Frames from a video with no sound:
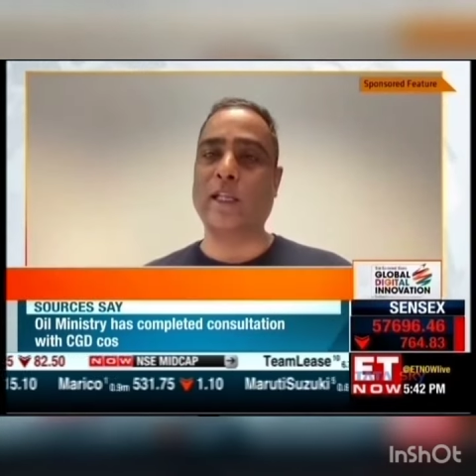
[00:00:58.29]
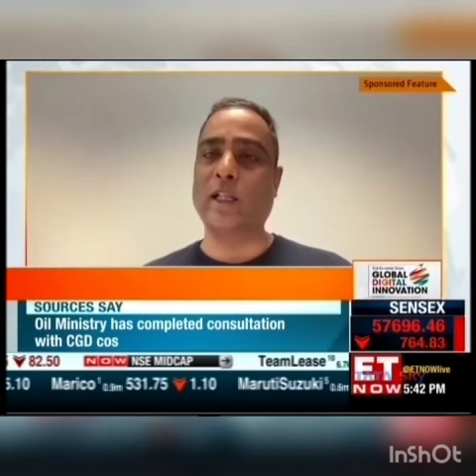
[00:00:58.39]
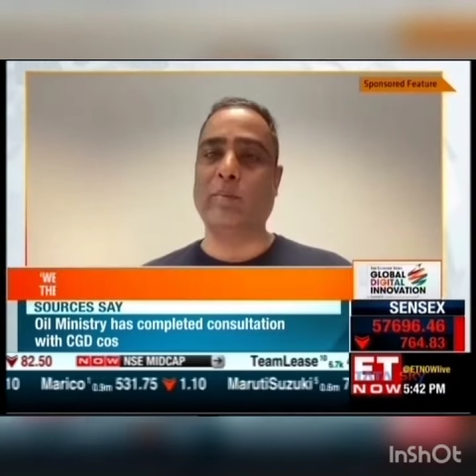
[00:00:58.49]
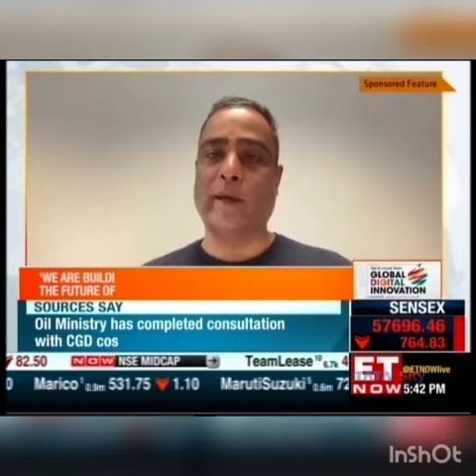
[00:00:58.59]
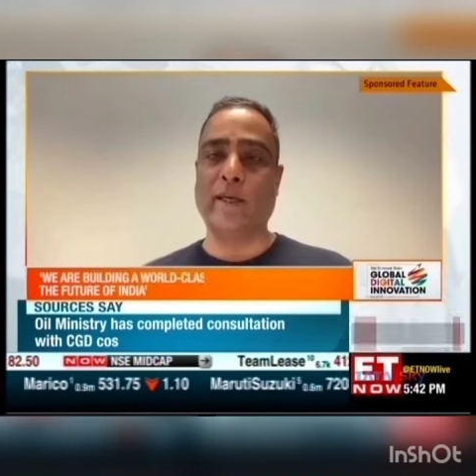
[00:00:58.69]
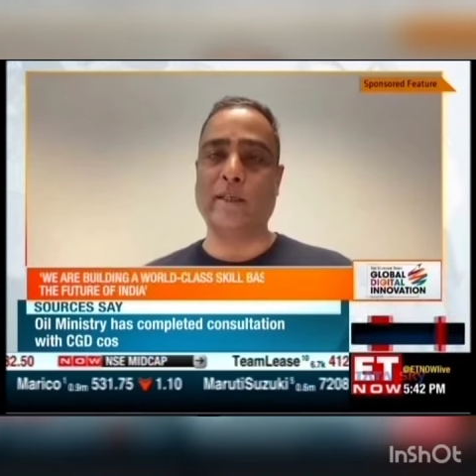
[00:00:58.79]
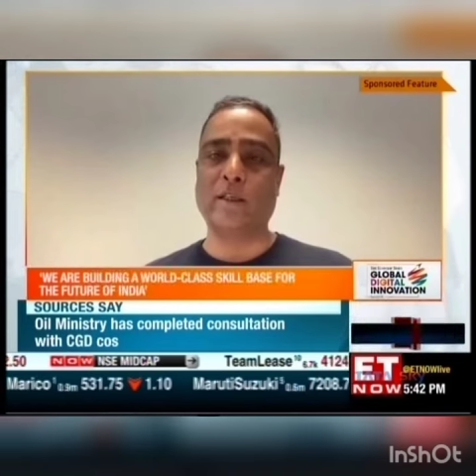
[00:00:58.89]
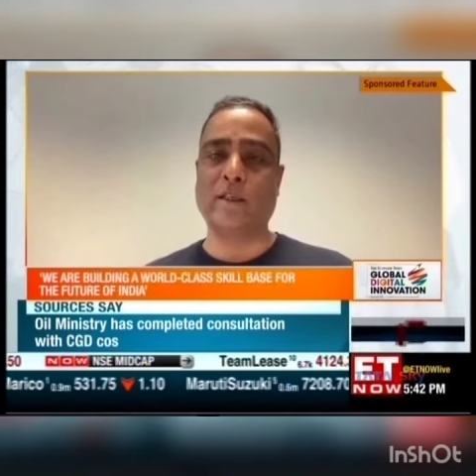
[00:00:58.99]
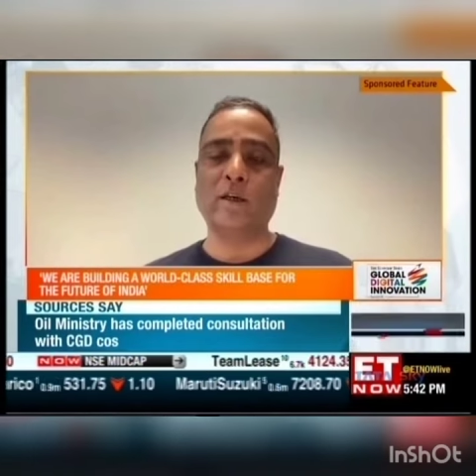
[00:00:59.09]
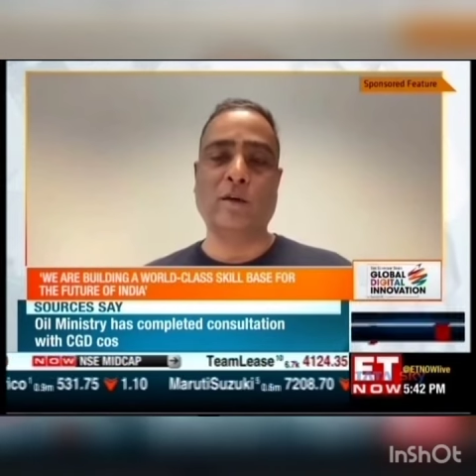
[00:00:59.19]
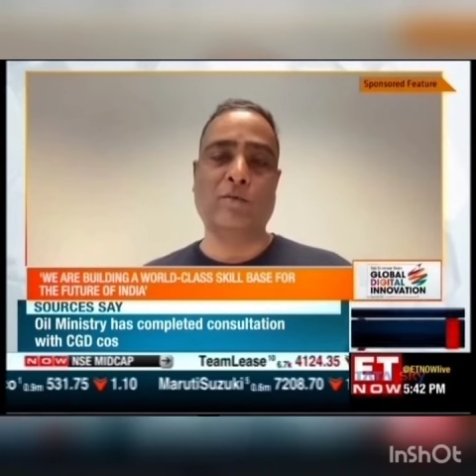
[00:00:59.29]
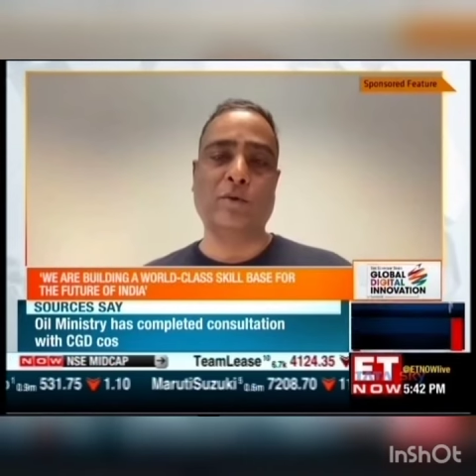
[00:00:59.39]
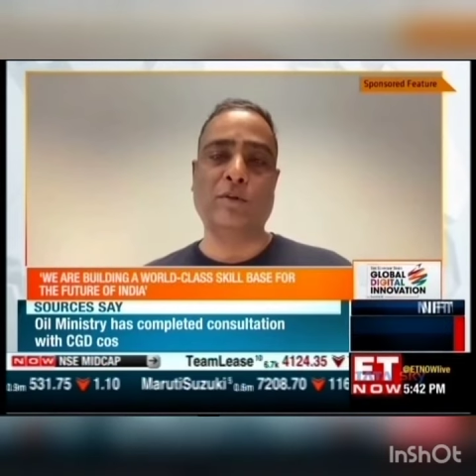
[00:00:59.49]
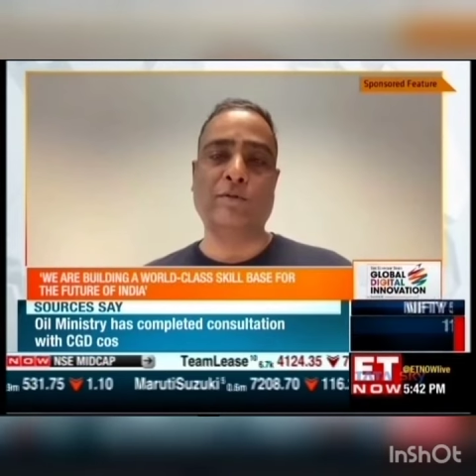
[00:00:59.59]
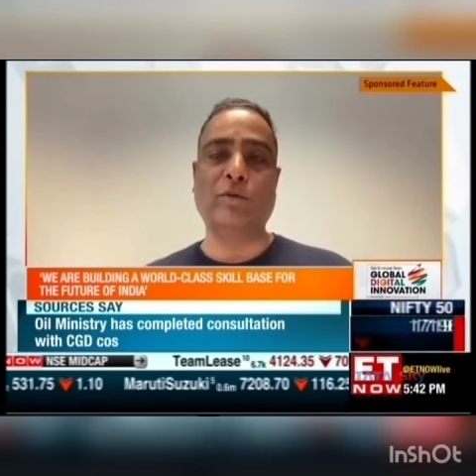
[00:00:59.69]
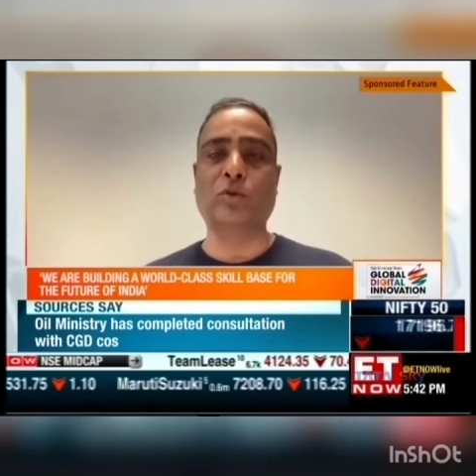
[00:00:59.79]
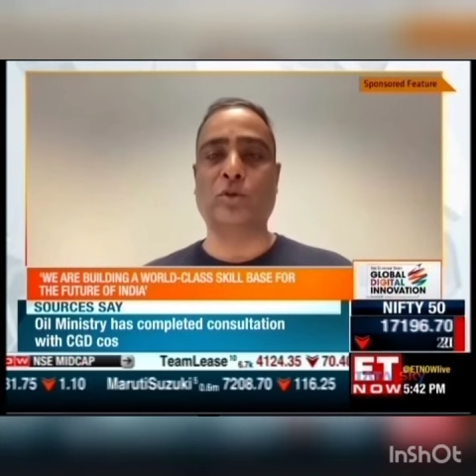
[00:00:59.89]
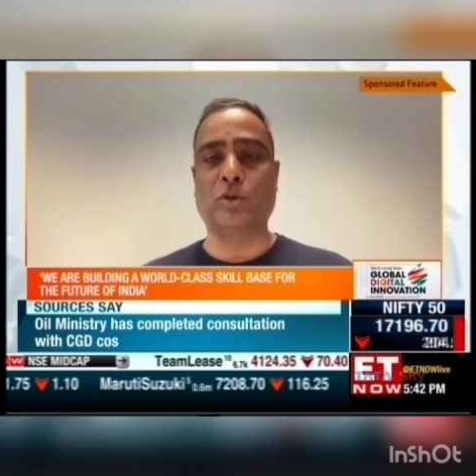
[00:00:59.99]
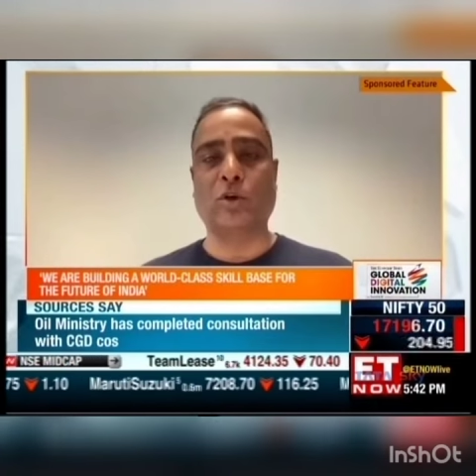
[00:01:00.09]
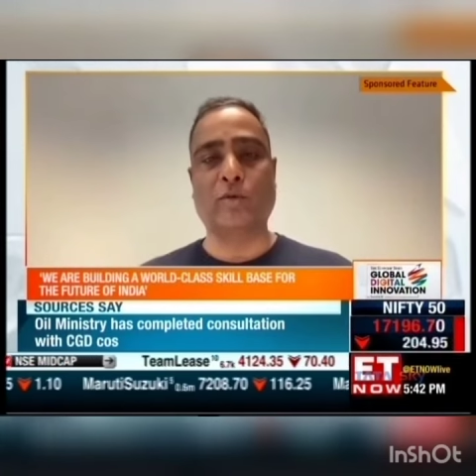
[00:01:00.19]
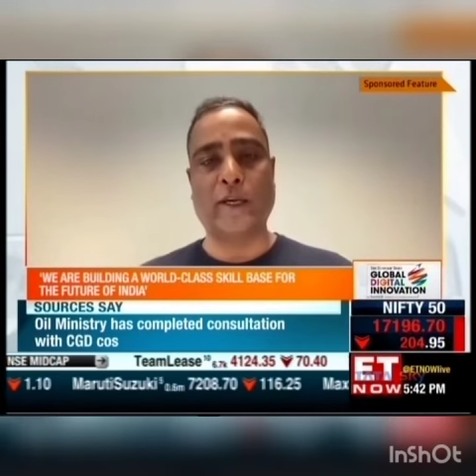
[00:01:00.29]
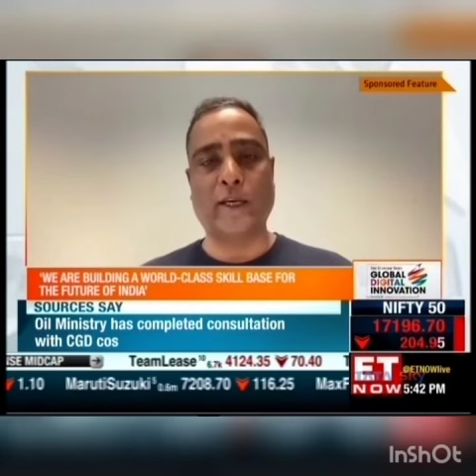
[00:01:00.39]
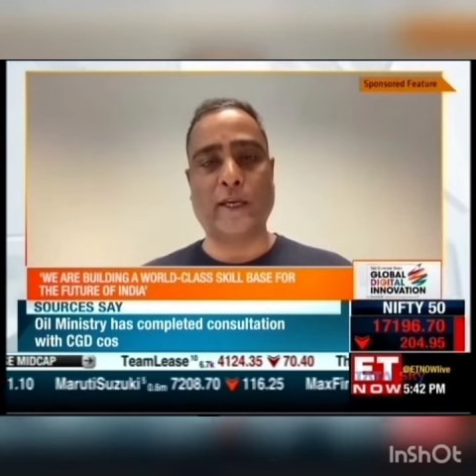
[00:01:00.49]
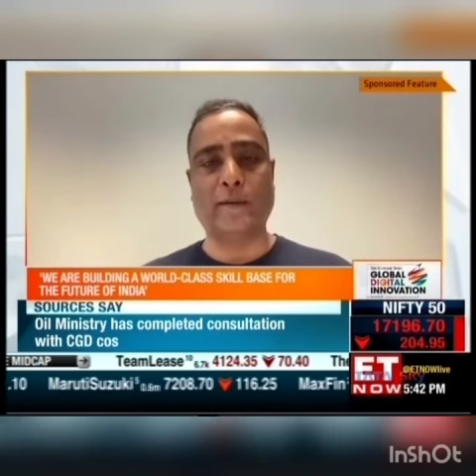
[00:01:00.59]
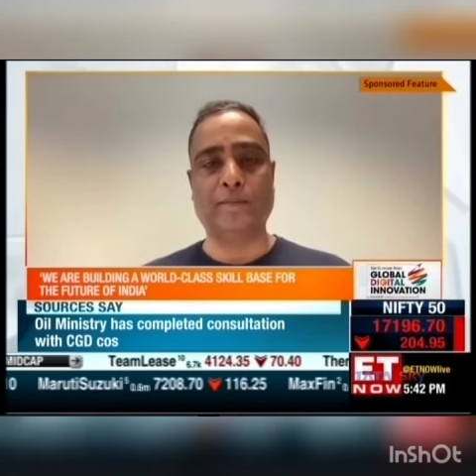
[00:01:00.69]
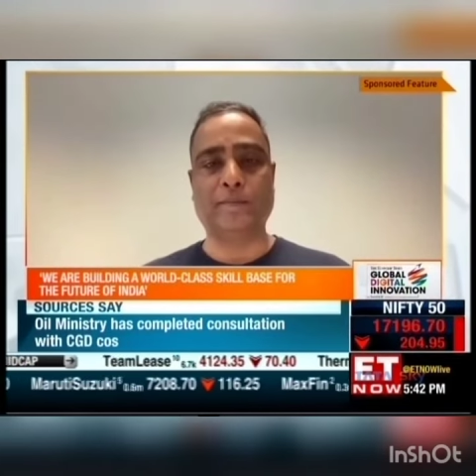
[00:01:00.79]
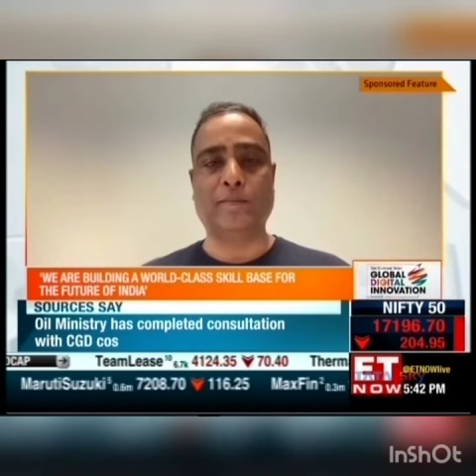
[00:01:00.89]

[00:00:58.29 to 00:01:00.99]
skill base for the future of India.